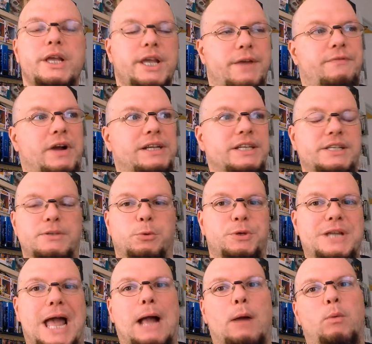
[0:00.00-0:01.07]
if I need to
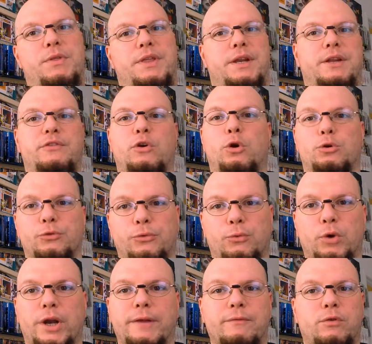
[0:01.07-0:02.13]
attack with it at turn
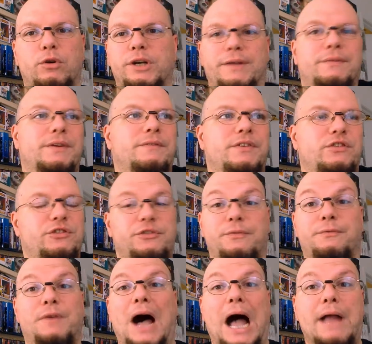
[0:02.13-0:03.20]
3 for even if it's
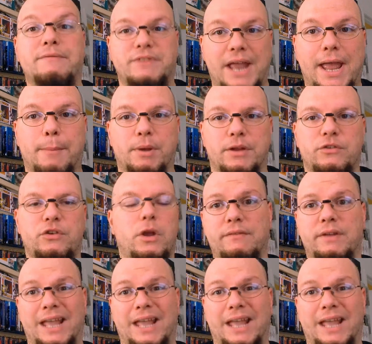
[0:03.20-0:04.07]
just 5 damage,